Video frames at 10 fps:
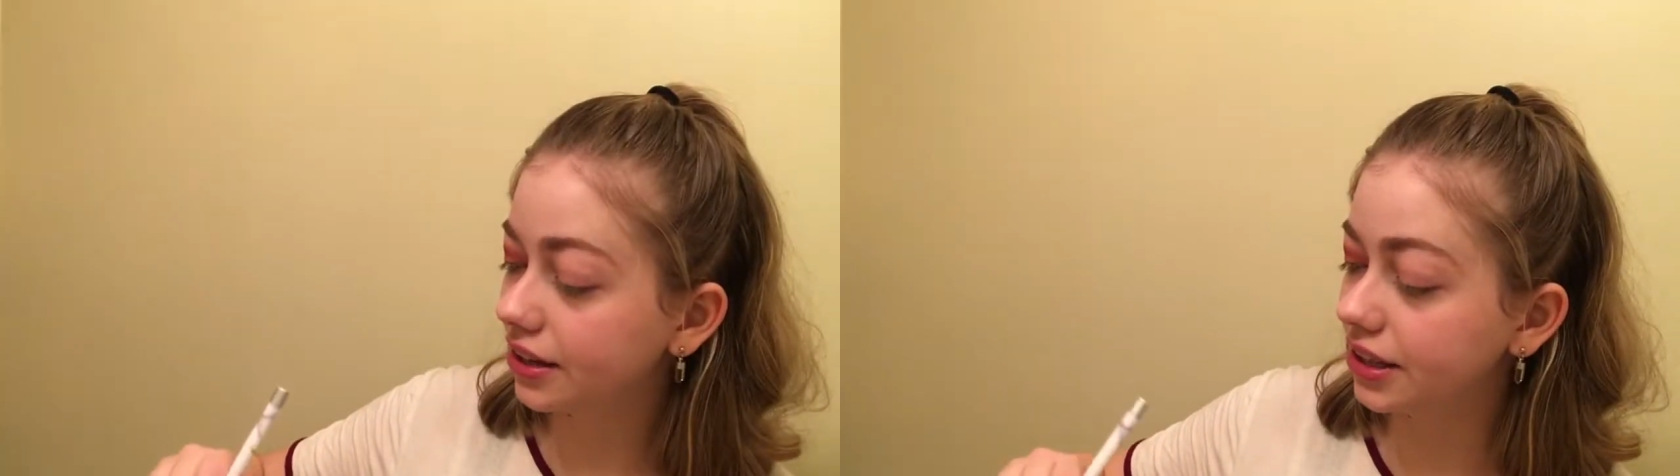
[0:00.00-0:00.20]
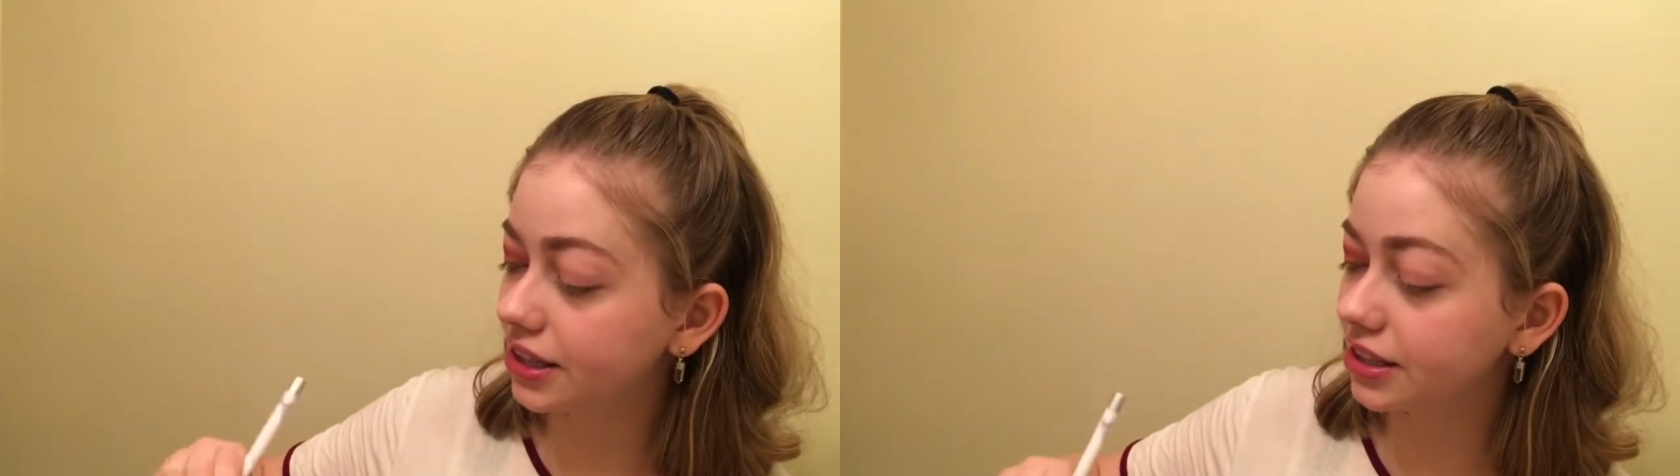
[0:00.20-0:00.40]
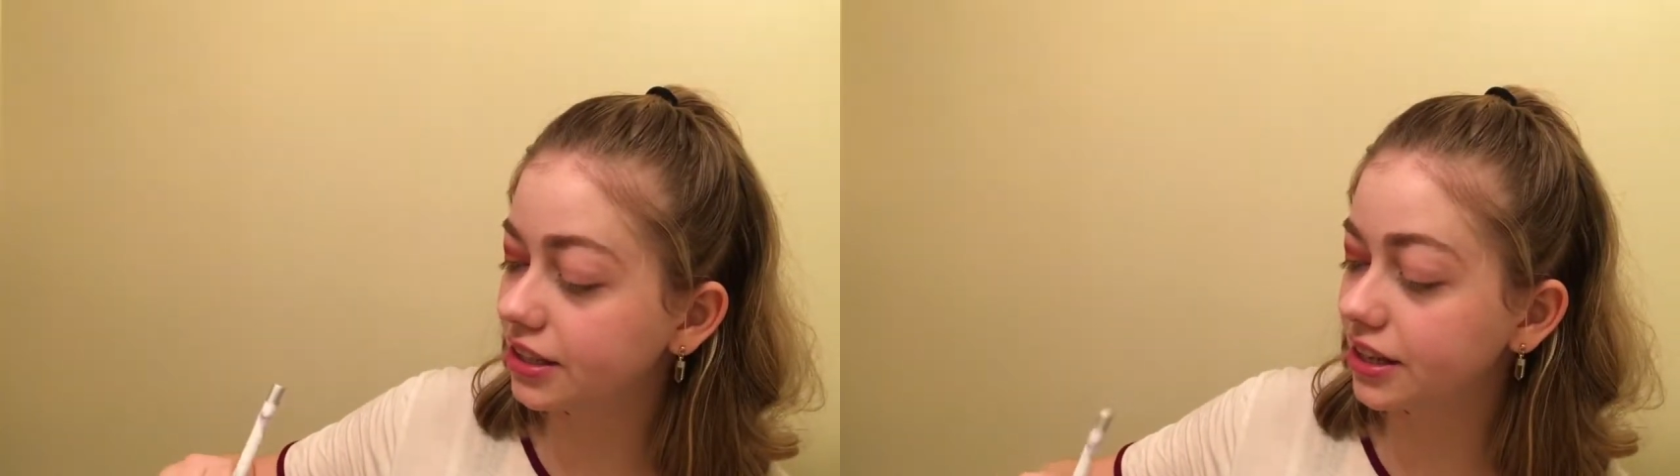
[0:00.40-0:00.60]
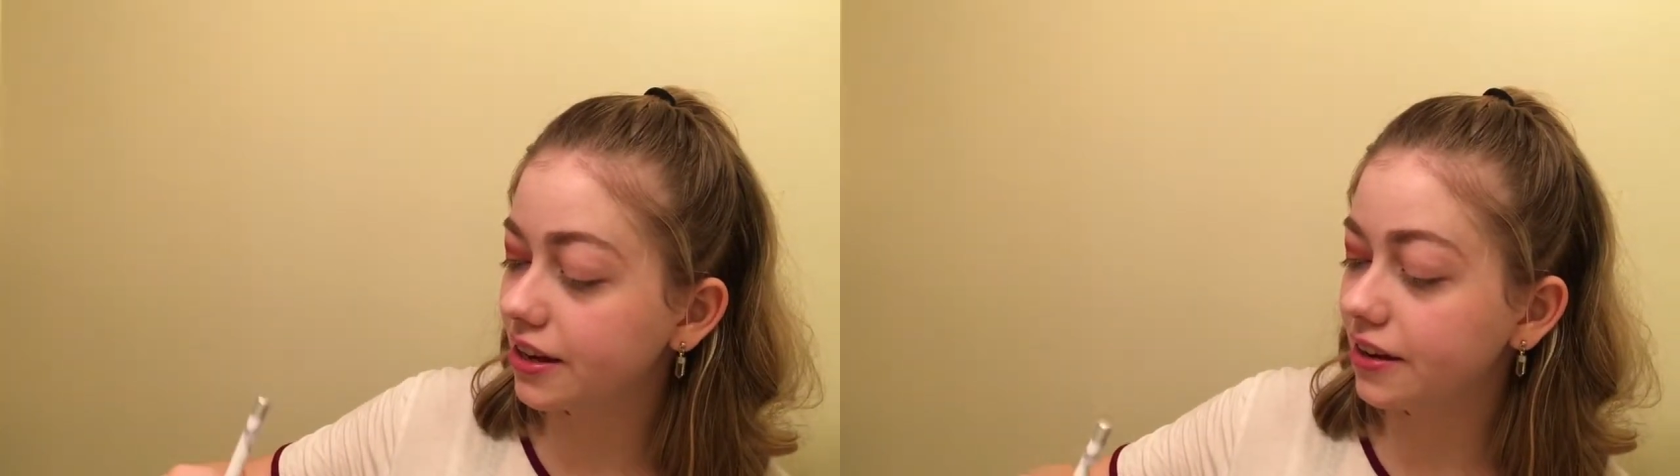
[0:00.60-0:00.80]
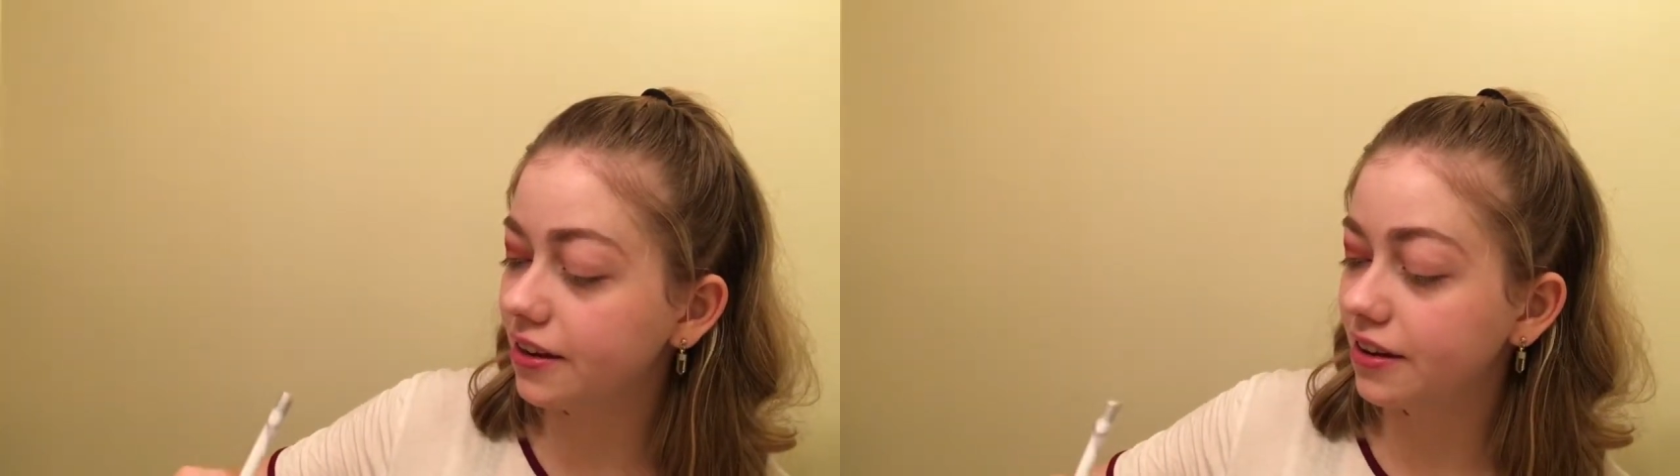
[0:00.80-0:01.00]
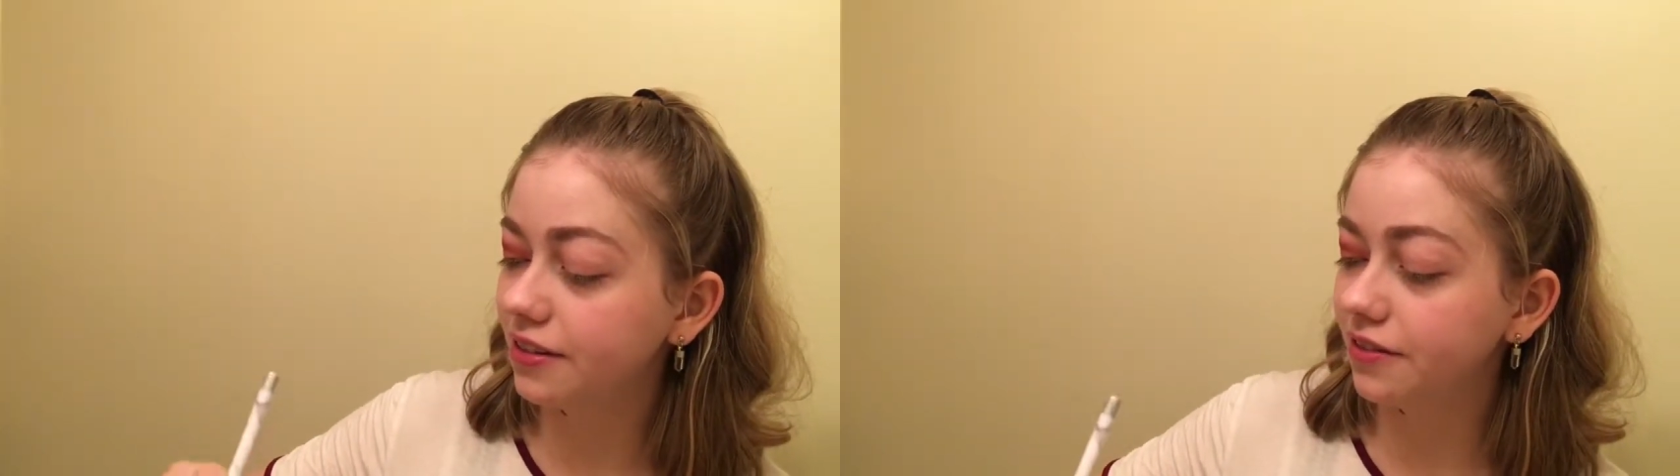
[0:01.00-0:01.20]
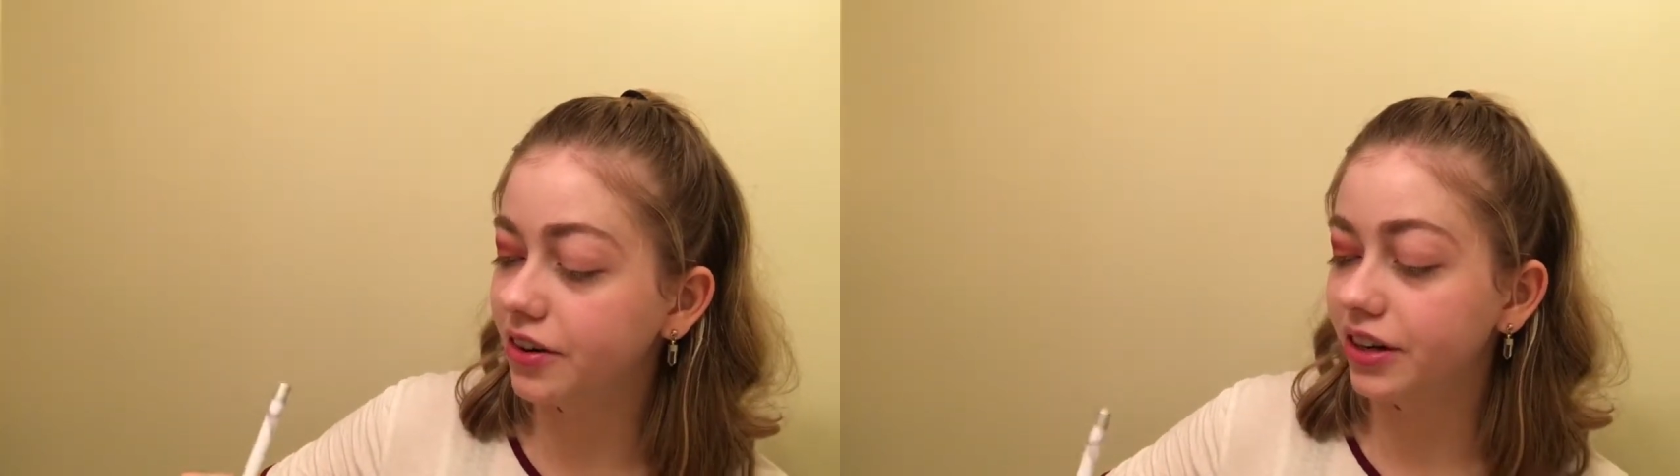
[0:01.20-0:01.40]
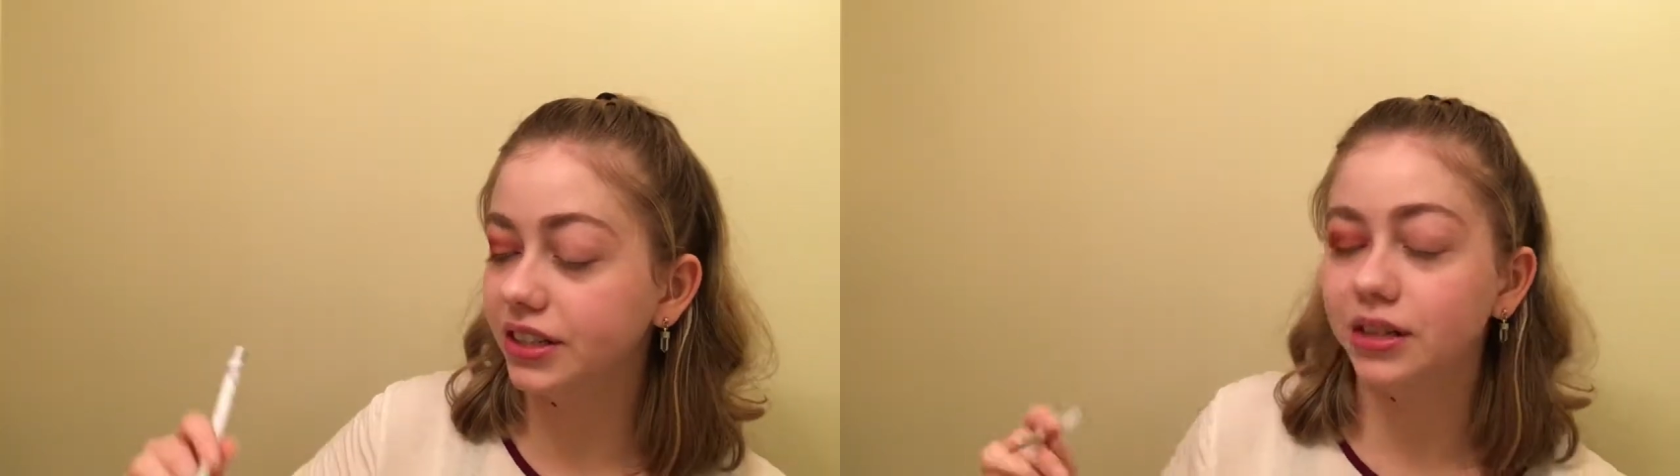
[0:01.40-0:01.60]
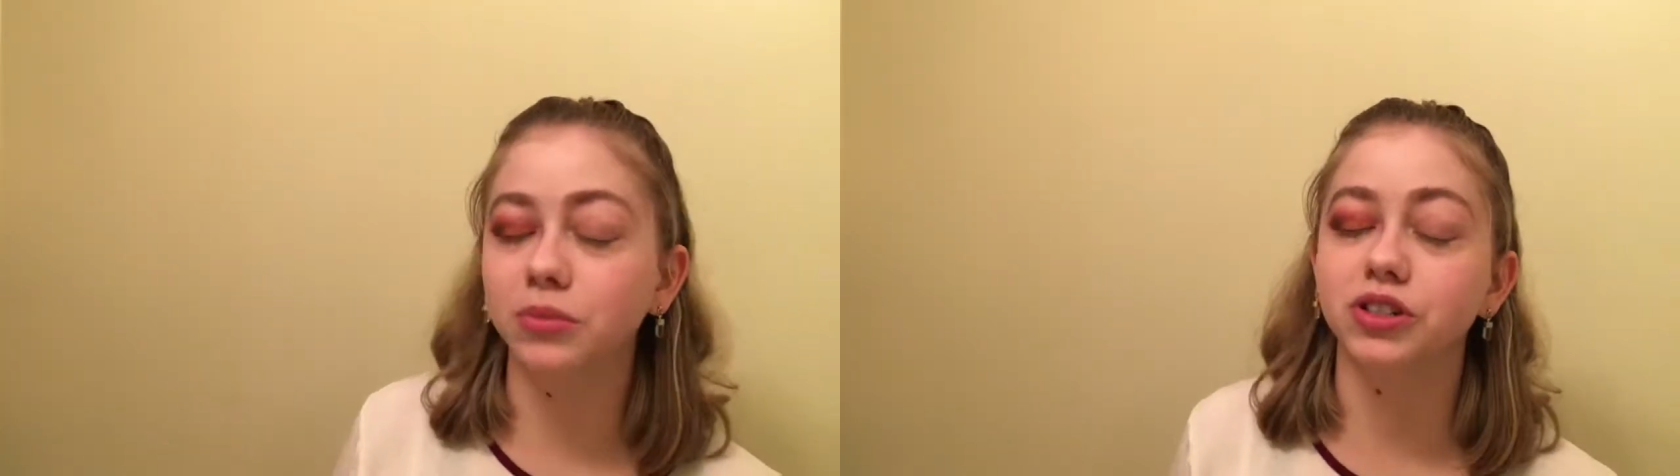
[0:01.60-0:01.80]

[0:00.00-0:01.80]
this very similar